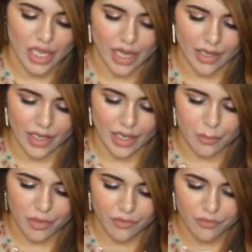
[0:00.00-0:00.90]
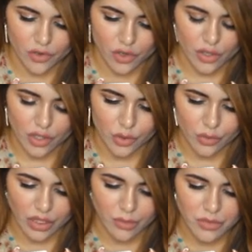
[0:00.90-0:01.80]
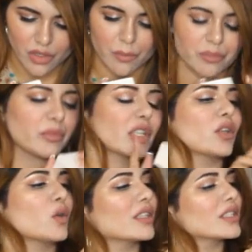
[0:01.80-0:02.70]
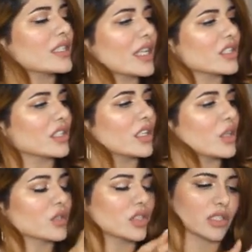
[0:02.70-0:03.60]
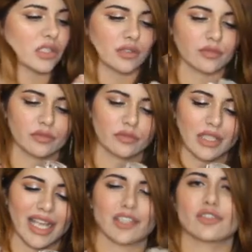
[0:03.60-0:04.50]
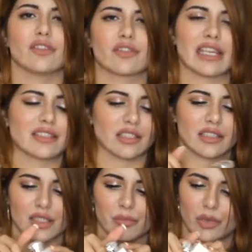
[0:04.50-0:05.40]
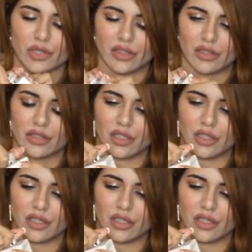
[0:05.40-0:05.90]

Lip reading: I prefer creams, but no, this is actually a lotion. Yeah, I should have guessed it. It's a bottle.